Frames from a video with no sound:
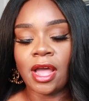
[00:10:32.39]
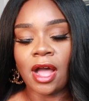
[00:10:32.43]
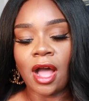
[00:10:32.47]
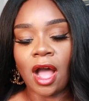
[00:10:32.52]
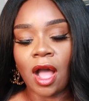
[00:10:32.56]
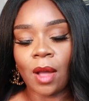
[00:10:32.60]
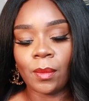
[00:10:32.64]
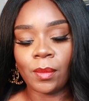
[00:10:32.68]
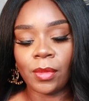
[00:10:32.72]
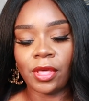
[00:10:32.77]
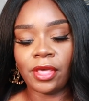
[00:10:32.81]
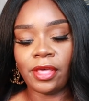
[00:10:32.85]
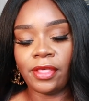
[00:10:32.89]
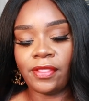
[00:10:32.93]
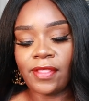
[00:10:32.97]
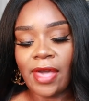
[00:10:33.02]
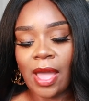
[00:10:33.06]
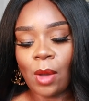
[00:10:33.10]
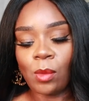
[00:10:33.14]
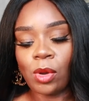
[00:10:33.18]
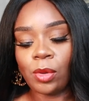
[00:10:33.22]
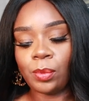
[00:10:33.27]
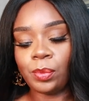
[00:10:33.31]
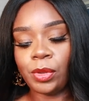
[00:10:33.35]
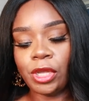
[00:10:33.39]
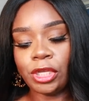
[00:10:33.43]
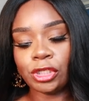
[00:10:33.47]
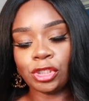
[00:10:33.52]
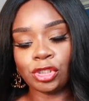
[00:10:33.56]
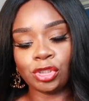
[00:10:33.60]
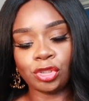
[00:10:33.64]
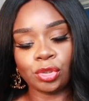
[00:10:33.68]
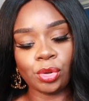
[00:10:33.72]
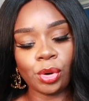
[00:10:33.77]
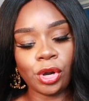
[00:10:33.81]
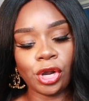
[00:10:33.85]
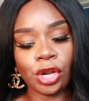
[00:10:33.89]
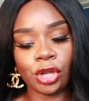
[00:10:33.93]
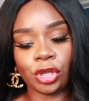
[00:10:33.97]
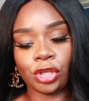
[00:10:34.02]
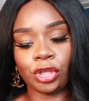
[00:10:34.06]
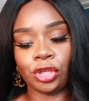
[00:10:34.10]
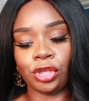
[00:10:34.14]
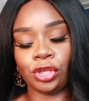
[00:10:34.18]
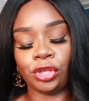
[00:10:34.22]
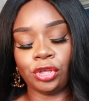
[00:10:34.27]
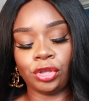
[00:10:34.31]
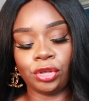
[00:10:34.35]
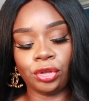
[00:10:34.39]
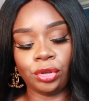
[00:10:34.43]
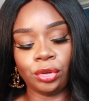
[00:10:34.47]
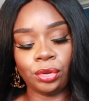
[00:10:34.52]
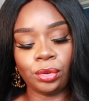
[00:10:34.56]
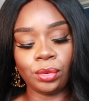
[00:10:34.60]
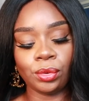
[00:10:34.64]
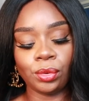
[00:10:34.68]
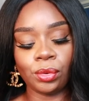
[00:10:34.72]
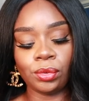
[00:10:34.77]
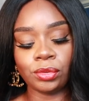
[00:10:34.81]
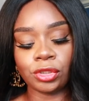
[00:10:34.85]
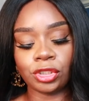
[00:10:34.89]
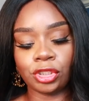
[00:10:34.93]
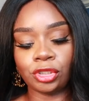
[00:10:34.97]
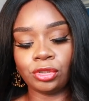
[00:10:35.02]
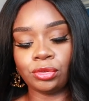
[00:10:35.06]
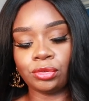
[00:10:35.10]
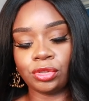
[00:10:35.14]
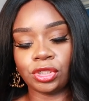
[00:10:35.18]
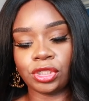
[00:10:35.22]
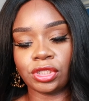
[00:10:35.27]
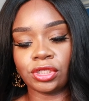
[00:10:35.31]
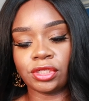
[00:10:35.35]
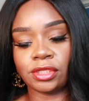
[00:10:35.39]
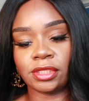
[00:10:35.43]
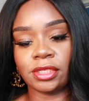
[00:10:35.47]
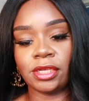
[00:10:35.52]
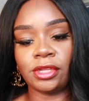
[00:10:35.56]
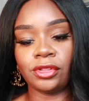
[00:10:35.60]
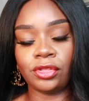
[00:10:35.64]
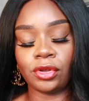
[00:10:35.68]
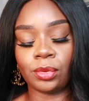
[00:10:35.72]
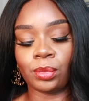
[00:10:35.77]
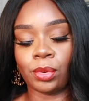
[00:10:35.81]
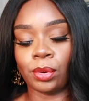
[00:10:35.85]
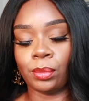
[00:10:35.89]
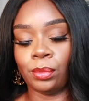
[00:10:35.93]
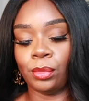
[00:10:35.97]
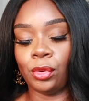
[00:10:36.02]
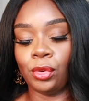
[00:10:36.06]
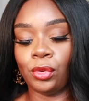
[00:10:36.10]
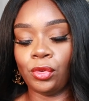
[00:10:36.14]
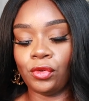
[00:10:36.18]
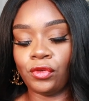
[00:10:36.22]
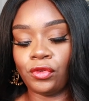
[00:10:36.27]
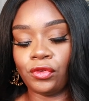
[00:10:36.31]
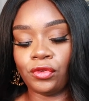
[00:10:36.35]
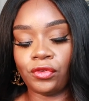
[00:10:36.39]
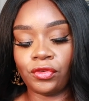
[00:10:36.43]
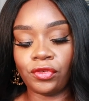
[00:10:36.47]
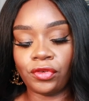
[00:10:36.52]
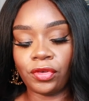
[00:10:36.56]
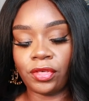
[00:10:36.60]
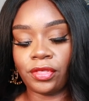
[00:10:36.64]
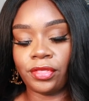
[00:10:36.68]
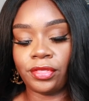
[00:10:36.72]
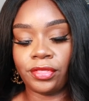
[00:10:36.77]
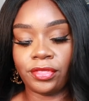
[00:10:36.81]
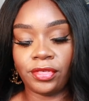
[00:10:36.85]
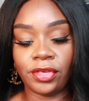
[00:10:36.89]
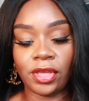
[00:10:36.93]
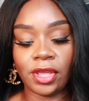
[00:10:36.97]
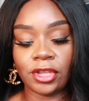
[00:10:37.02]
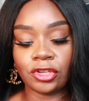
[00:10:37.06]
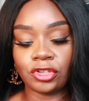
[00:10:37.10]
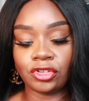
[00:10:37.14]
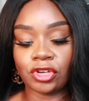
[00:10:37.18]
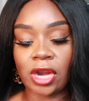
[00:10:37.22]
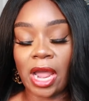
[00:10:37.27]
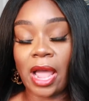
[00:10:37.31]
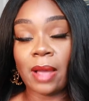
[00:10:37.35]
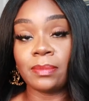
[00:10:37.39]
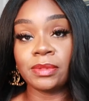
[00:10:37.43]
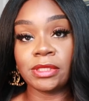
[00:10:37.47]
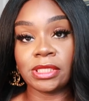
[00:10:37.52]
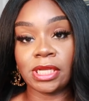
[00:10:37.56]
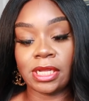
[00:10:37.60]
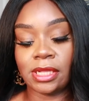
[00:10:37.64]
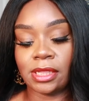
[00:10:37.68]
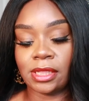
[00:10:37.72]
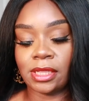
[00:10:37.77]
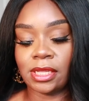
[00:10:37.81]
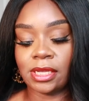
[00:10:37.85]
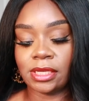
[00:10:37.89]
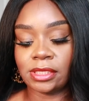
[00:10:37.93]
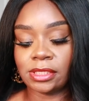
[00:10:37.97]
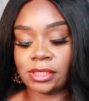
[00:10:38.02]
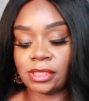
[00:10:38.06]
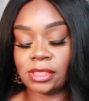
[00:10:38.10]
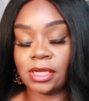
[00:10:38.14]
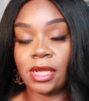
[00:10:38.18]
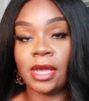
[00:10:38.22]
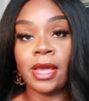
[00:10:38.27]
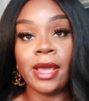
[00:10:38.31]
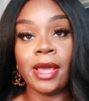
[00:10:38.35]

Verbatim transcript: um, and that would be sort of cute you just either remove the straps and this